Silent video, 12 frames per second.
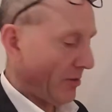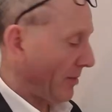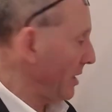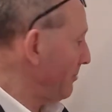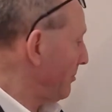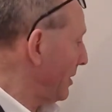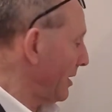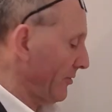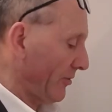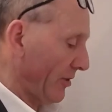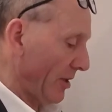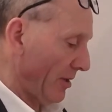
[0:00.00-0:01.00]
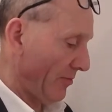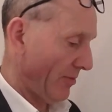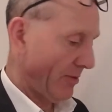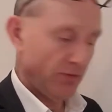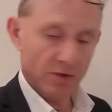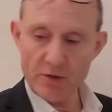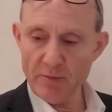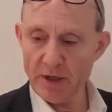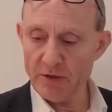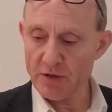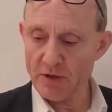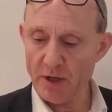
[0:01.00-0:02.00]
Many plants have what you might
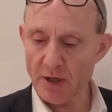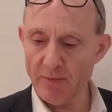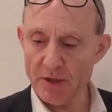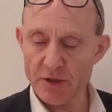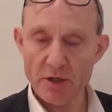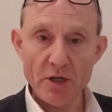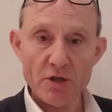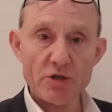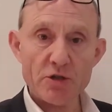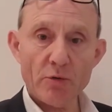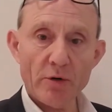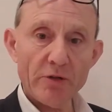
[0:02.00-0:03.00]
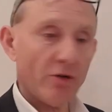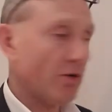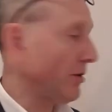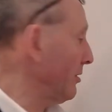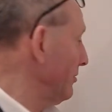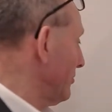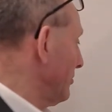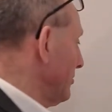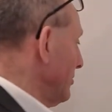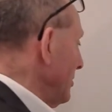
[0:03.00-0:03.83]
describe as storage organs